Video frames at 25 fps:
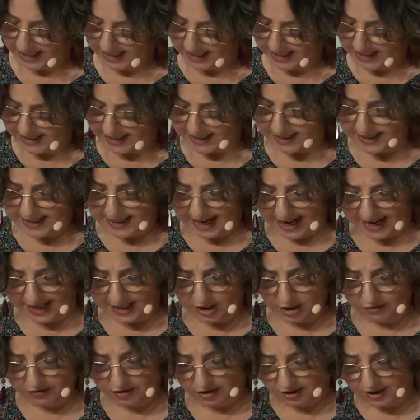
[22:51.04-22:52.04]
This kind
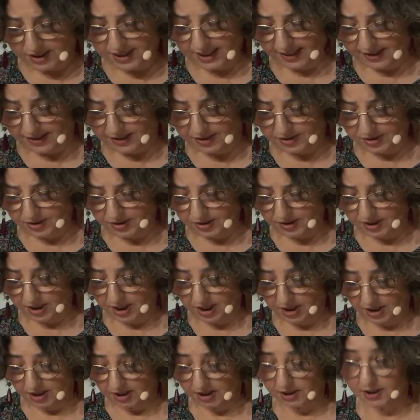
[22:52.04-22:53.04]
of consensus,
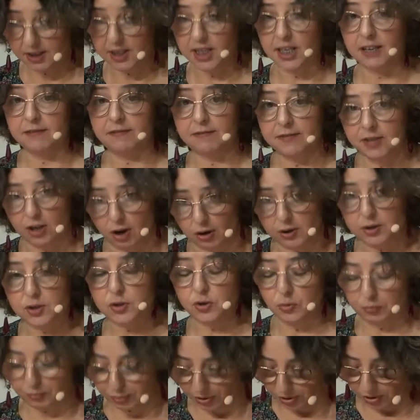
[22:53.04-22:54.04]
if not
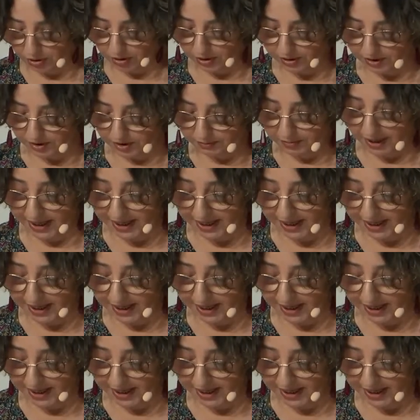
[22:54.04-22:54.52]
supported by